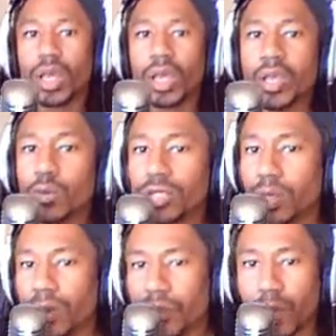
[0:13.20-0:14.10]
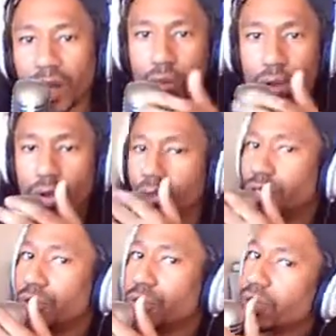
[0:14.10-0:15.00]
Hey, what's up, everybody? Welcome
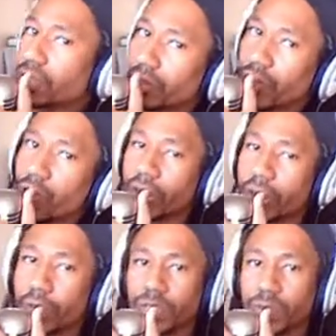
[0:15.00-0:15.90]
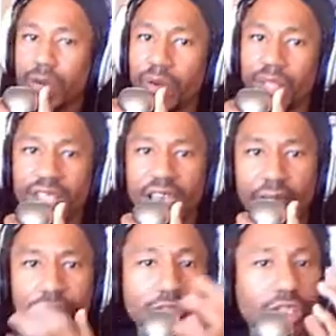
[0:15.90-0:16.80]
to the Sir Darryl Radio Experience
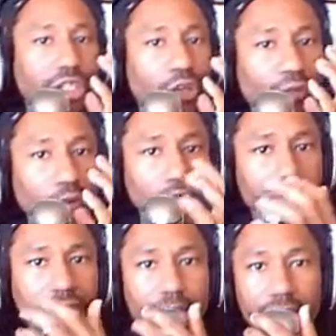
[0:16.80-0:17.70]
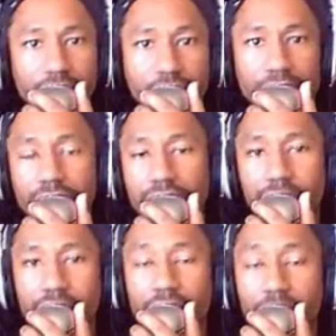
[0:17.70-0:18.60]
After the Show for September 9th,
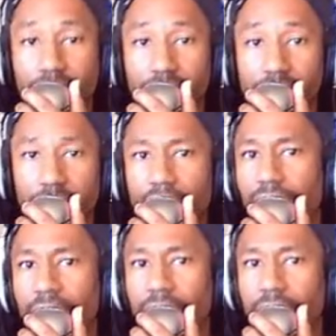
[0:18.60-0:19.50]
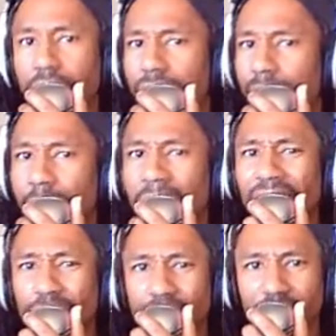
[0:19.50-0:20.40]
2008. I think I lost my
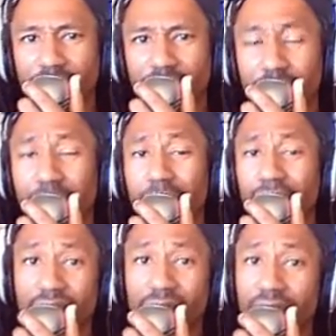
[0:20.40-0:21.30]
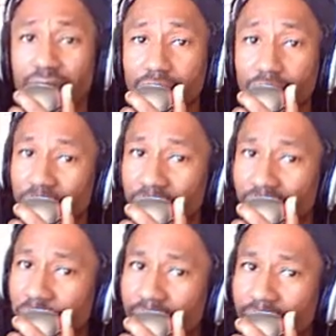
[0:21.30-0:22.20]
mind on today's show. You really
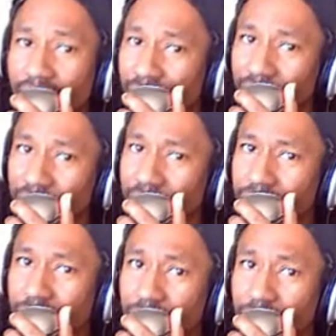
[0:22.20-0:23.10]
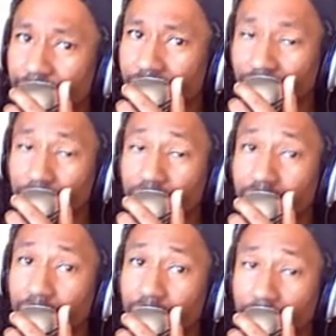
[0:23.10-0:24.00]
want to head on over there as soon as possible to
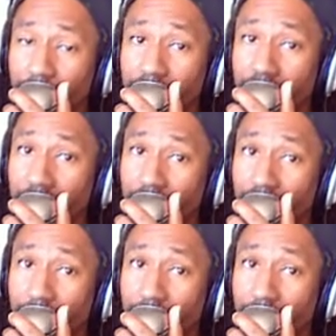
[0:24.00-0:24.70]
SirDarryl.com,